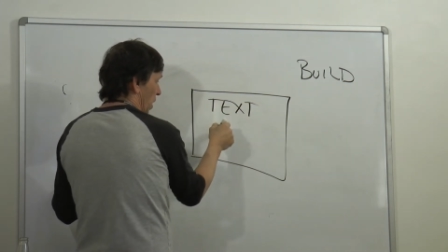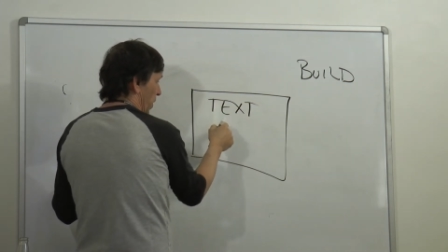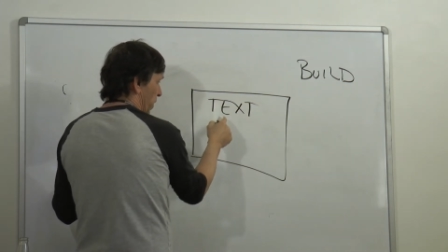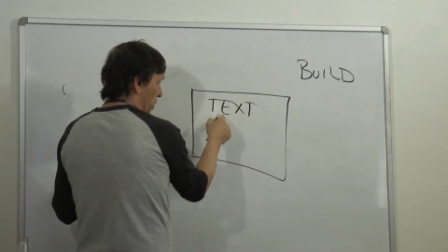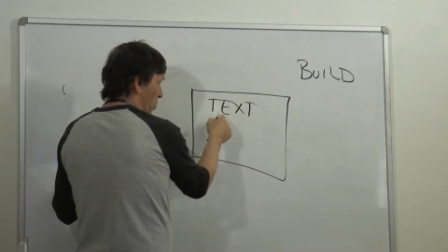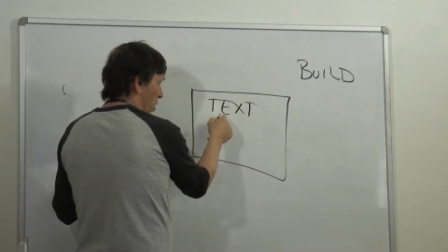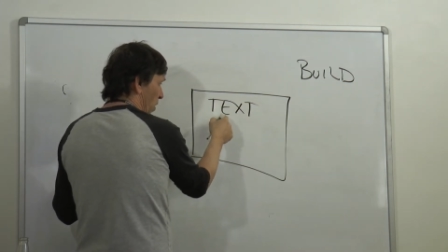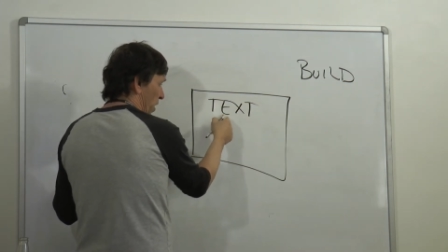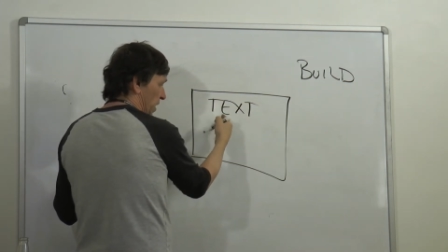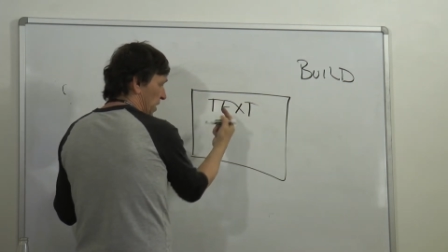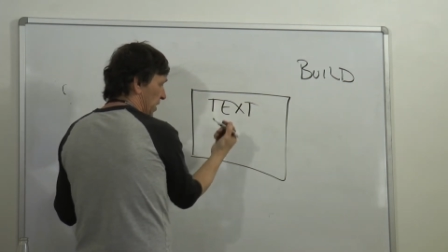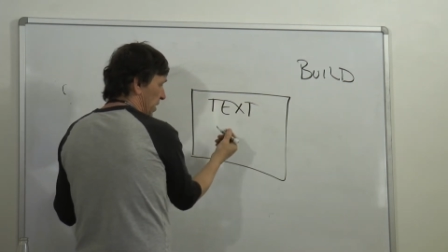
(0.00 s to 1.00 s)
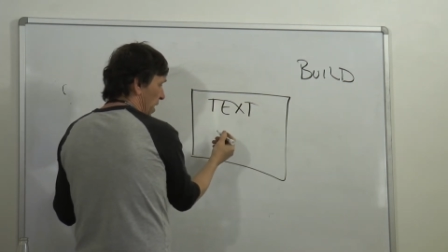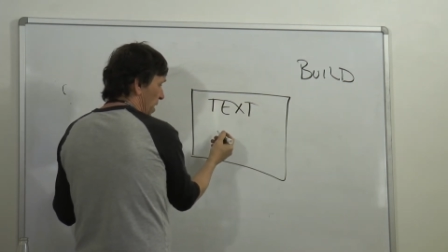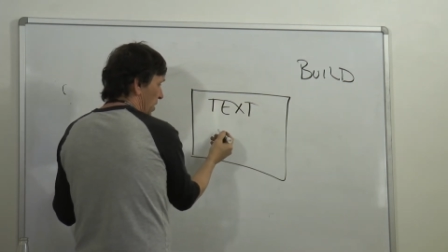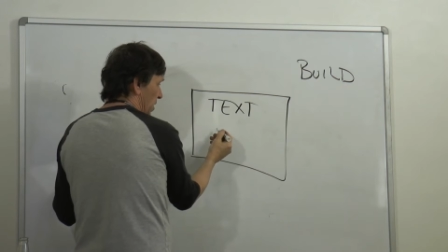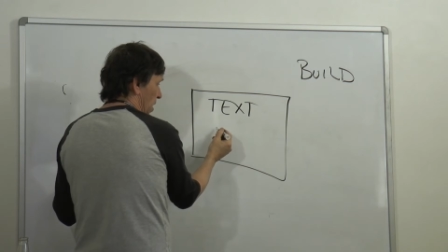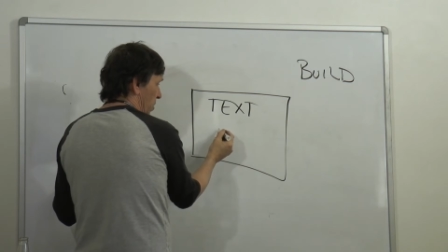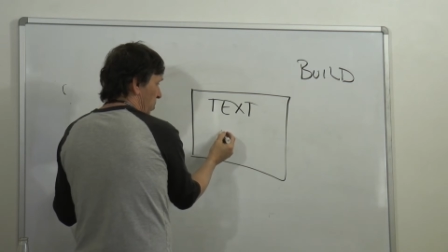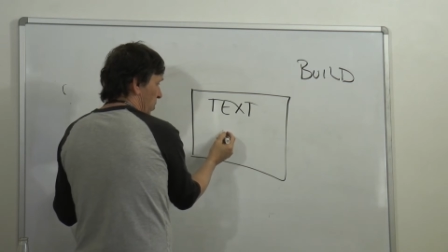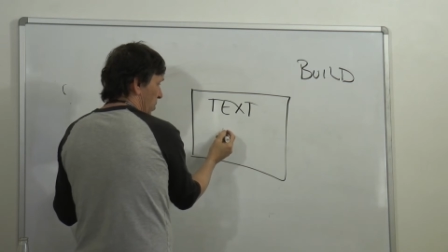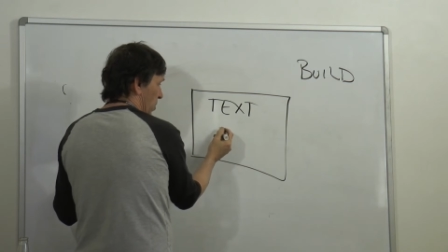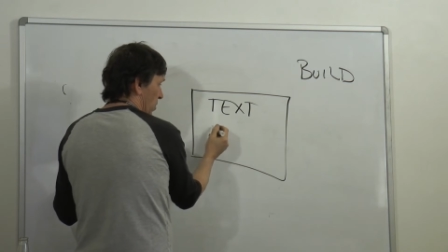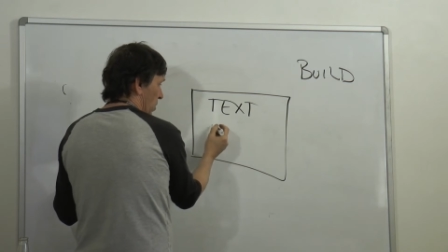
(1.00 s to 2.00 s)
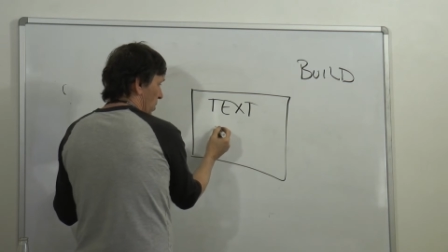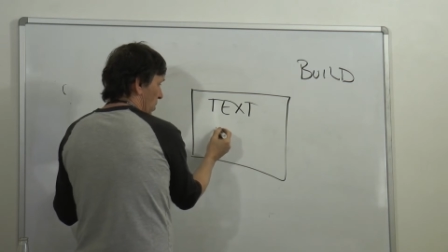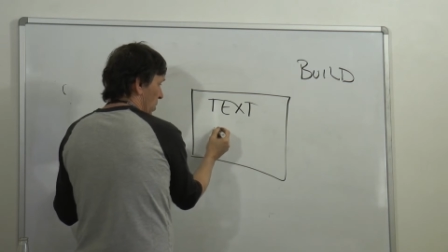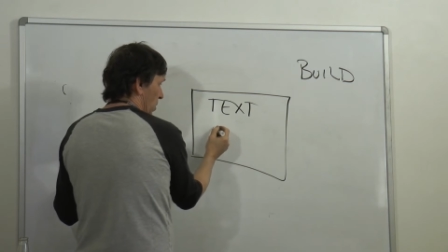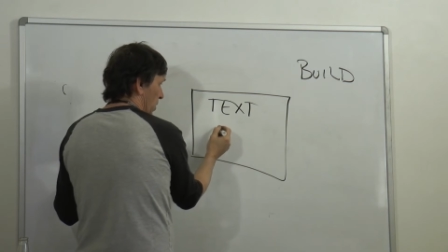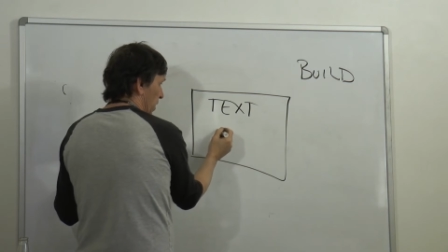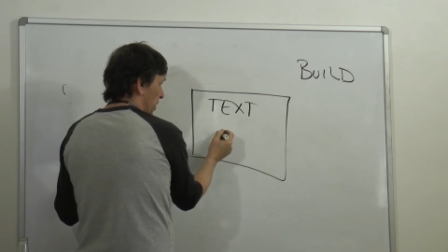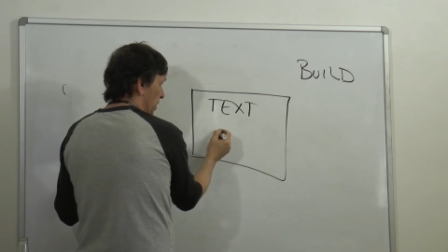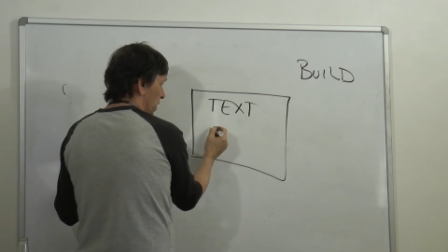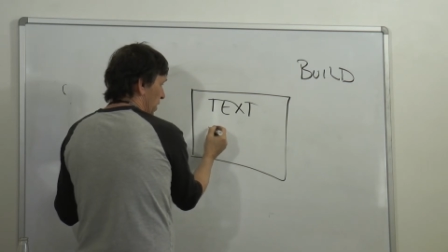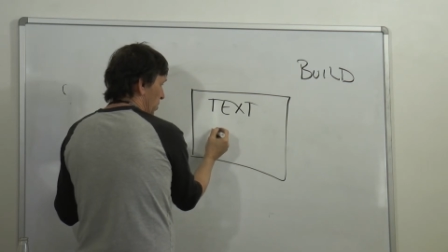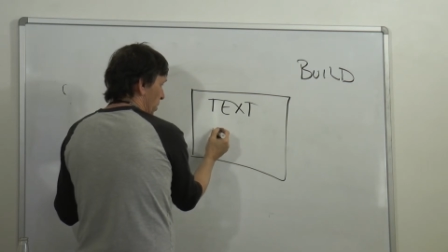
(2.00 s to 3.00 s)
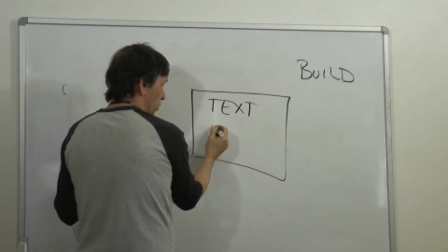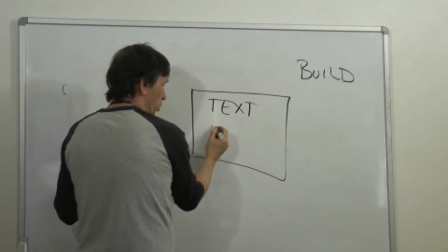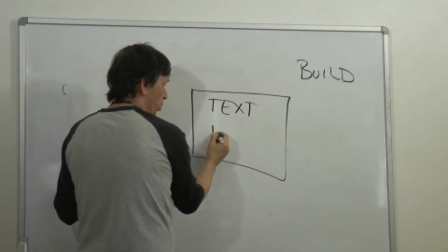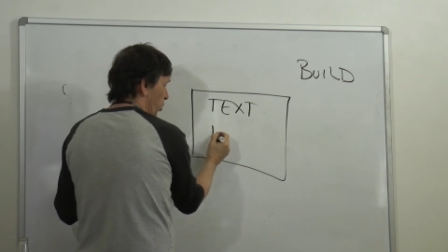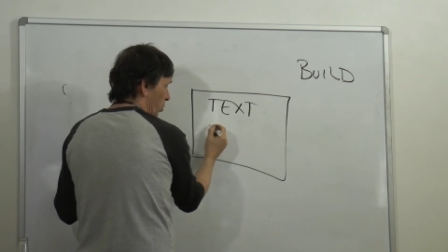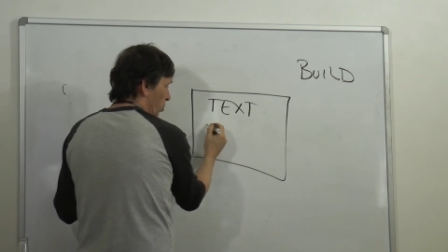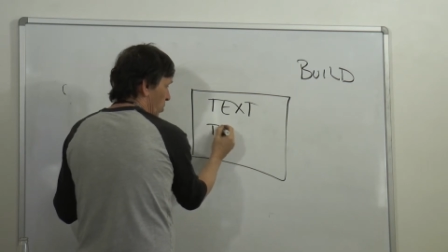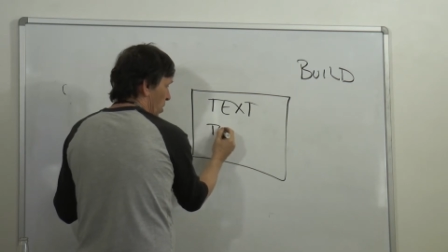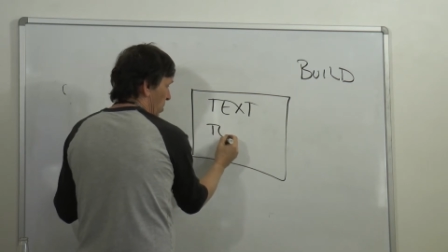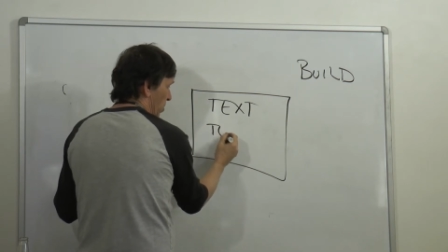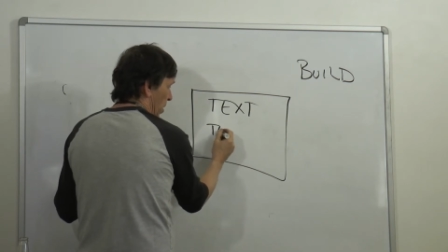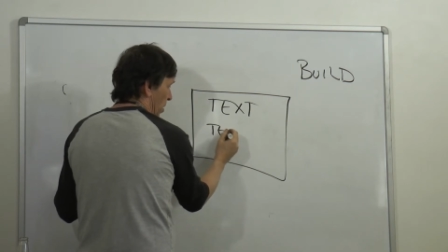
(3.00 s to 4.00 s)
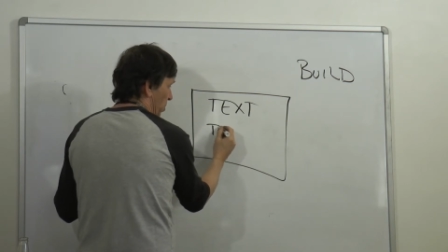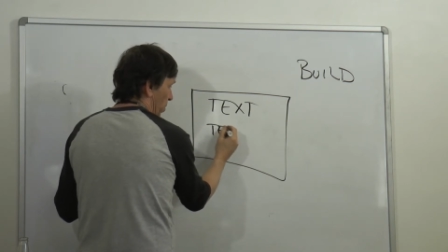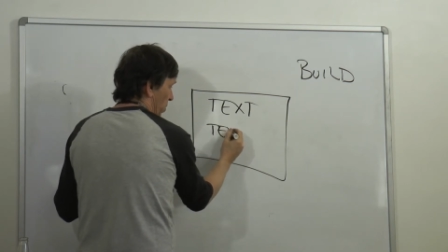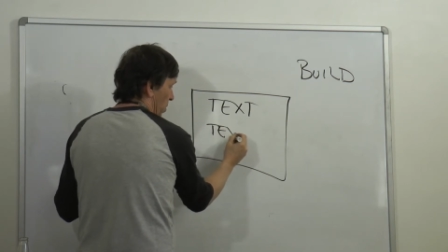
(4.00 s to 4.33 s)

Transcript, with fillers: and then while it stays up, Text element 2 will come up.